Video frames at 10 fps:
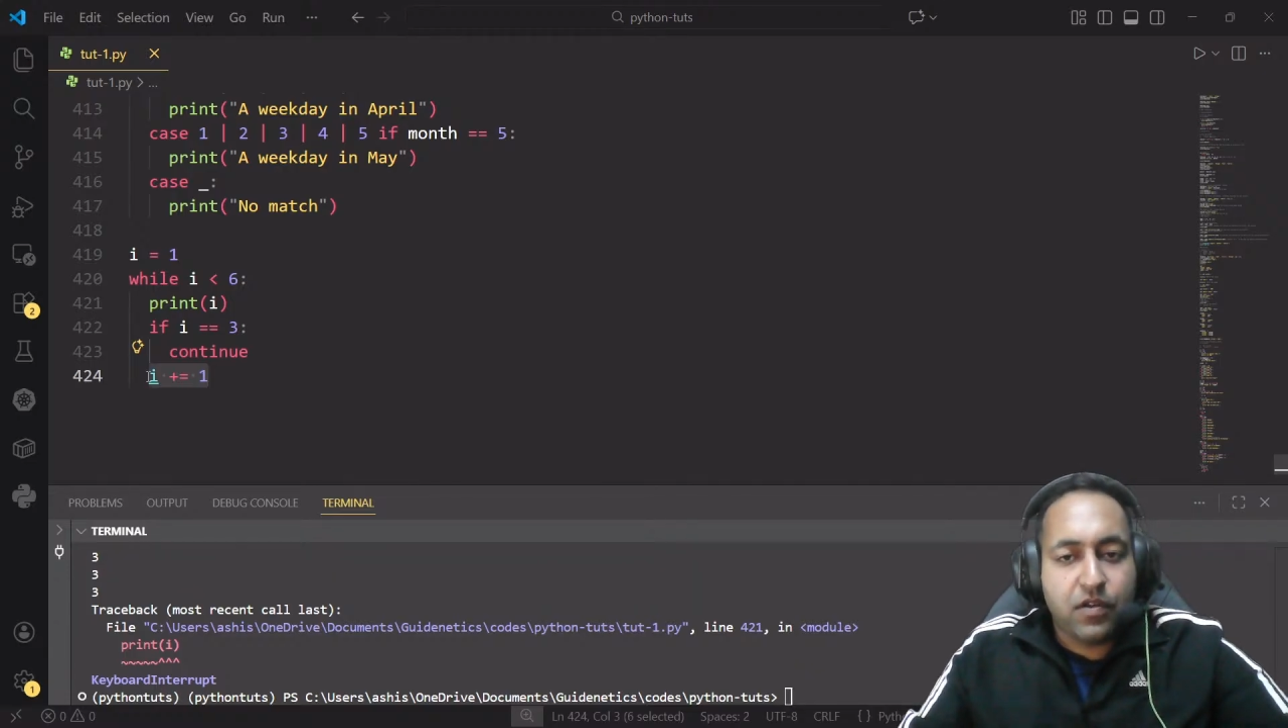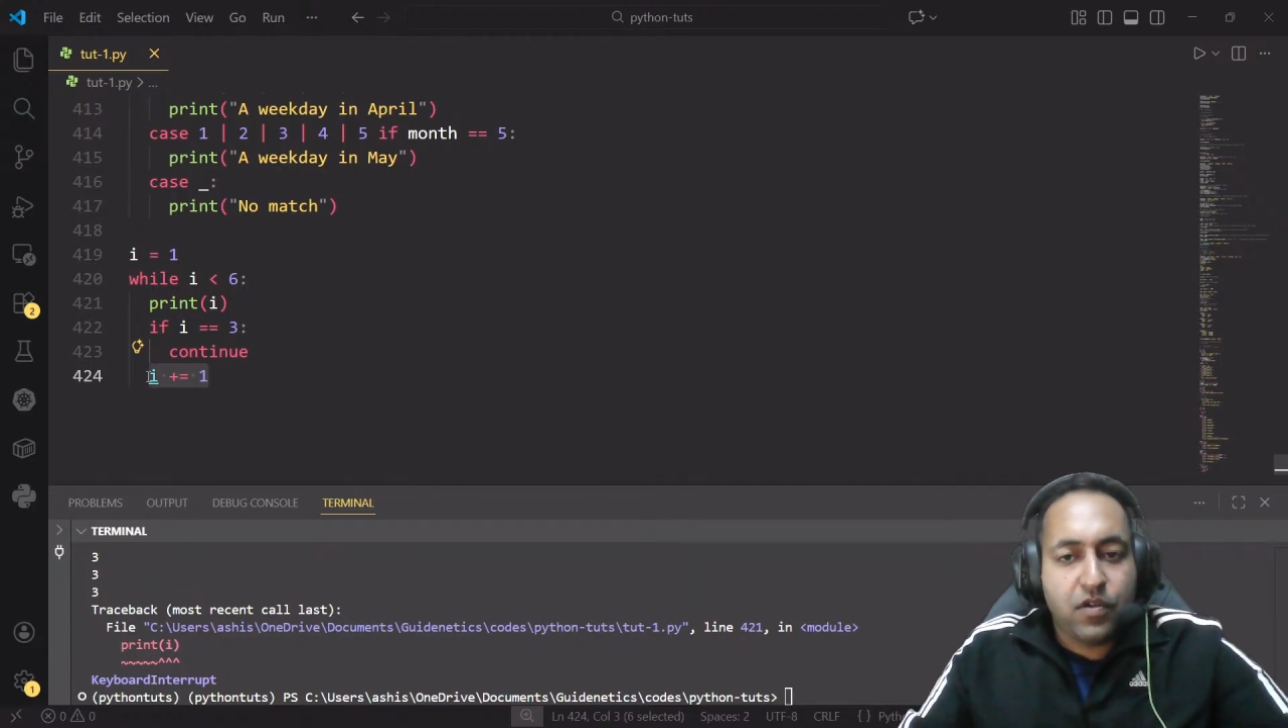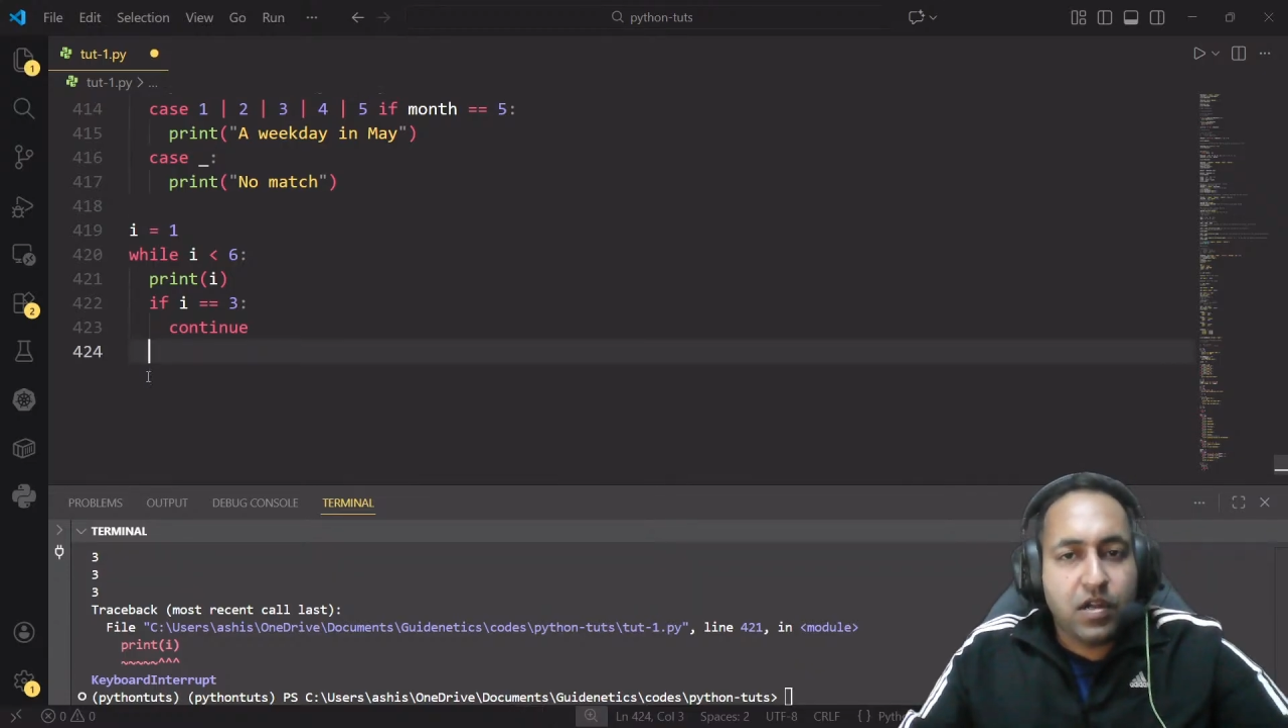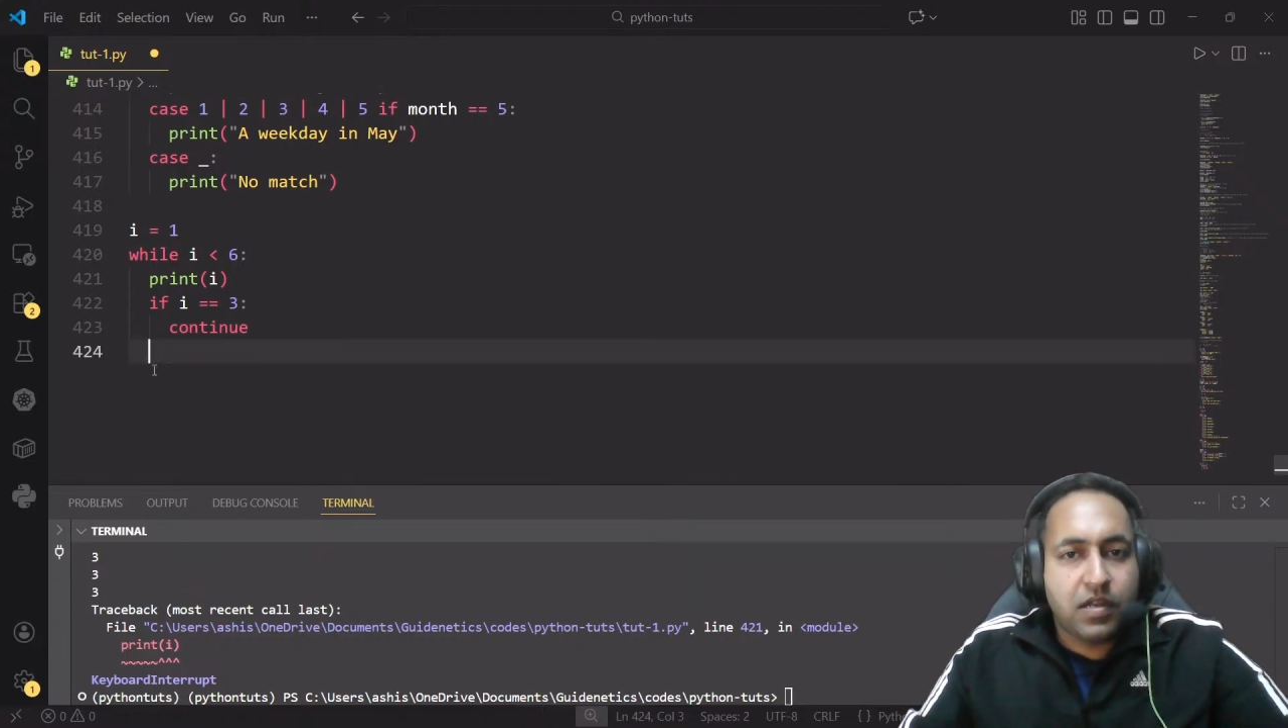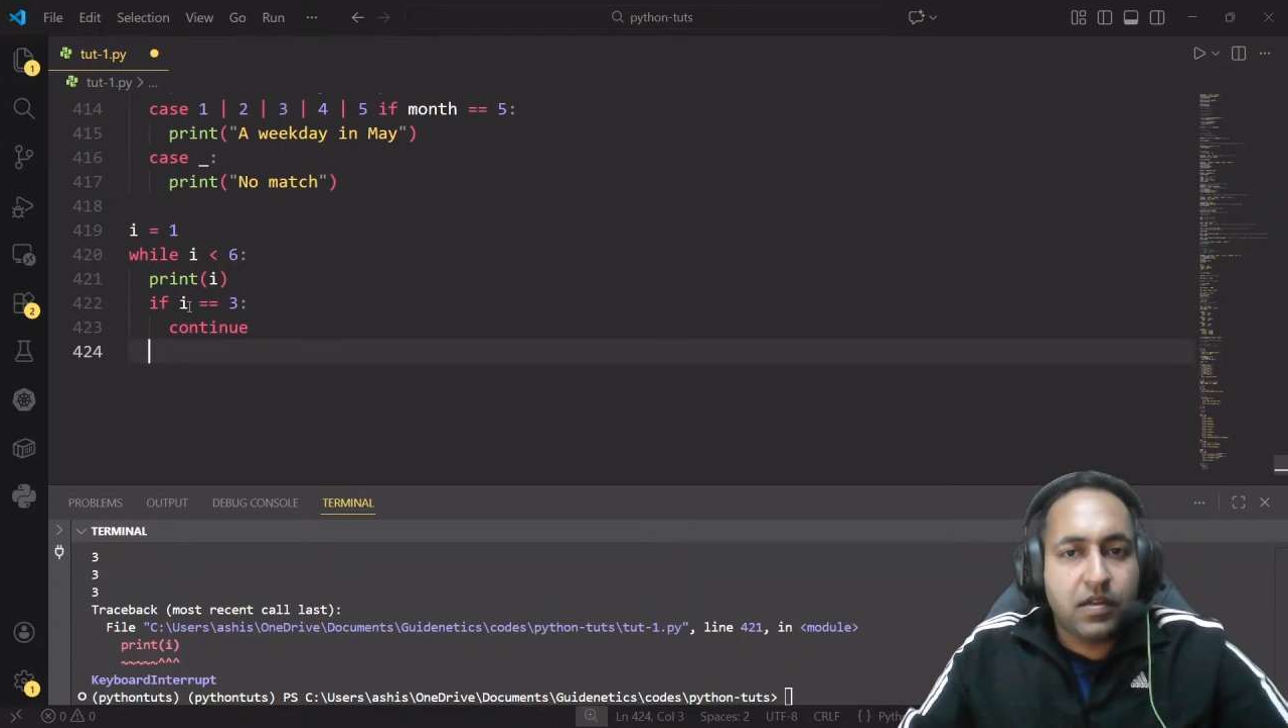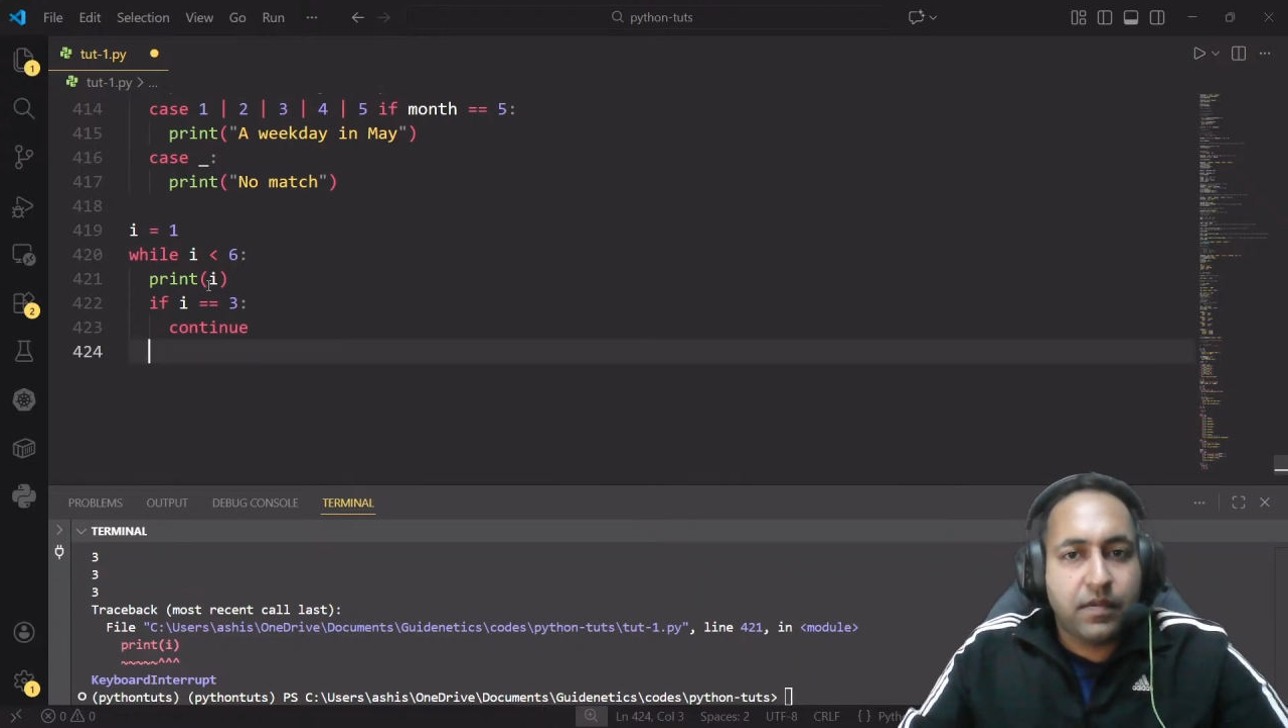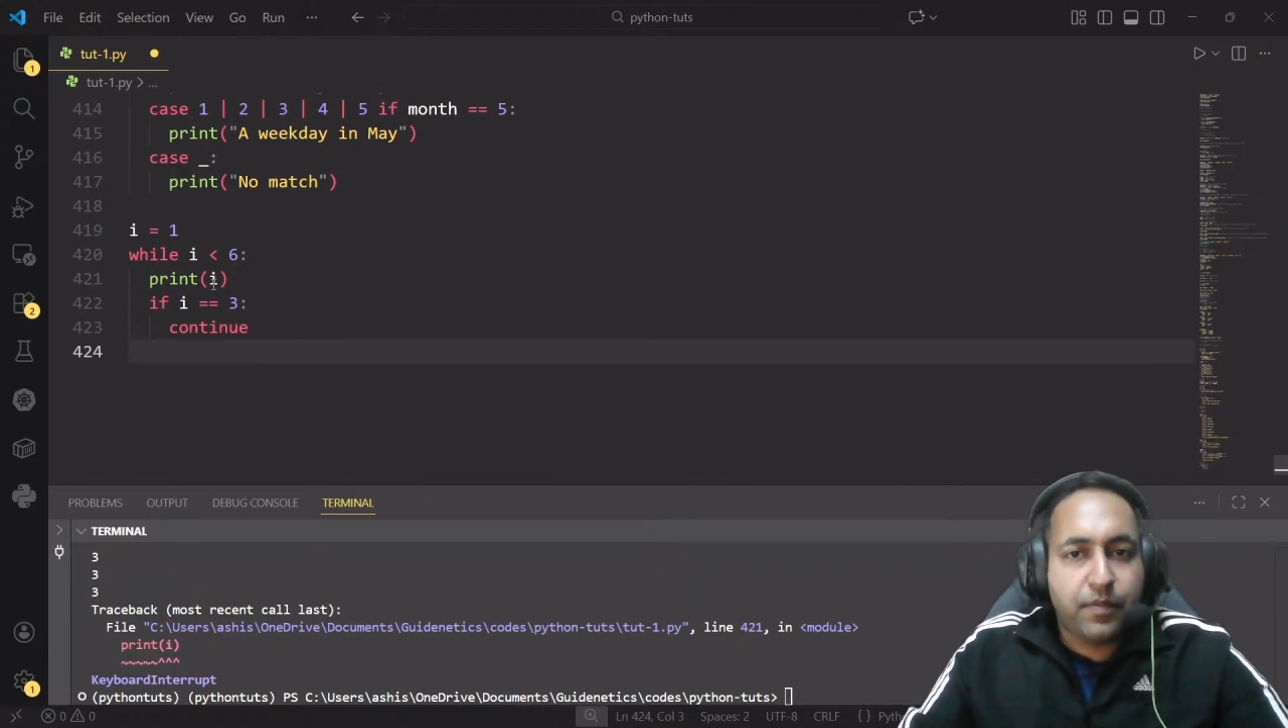not